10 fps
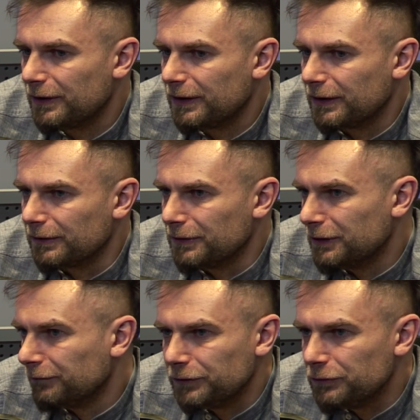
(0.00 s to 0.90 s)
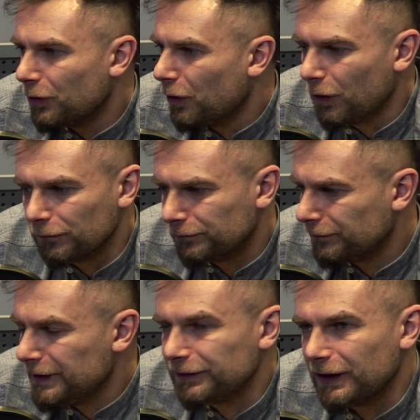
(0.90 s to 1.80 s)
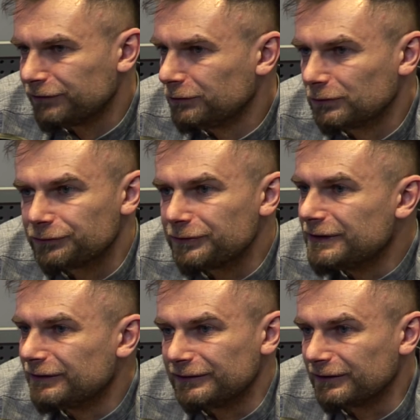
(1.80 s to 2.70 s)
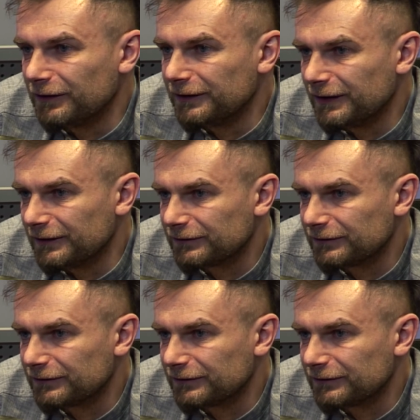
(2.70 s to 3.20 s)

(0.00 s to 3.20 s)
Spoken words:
in a view of international treaties, I guess.